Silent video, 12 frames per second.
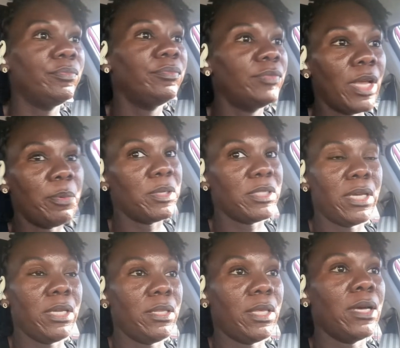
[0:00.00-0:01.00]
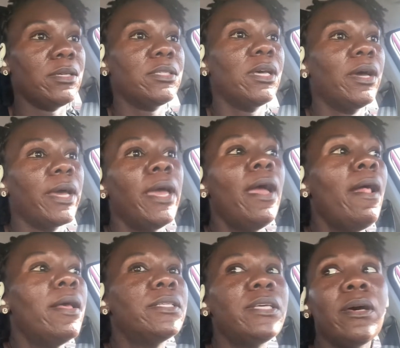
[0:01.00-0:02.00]
And I won't say anything else. Okay,
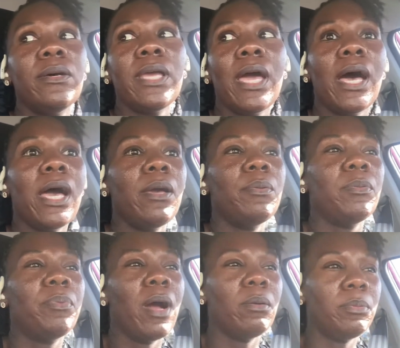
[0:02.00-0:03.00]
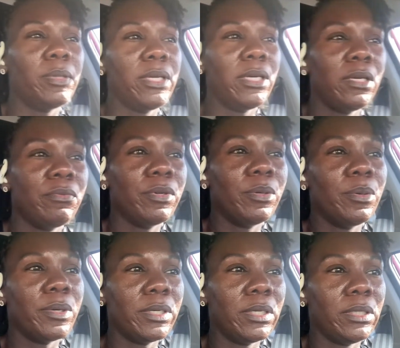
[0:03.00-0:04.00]
so yeah, I will probably
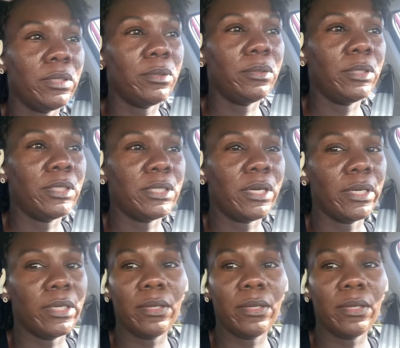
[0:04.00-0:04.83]
record a little in Target.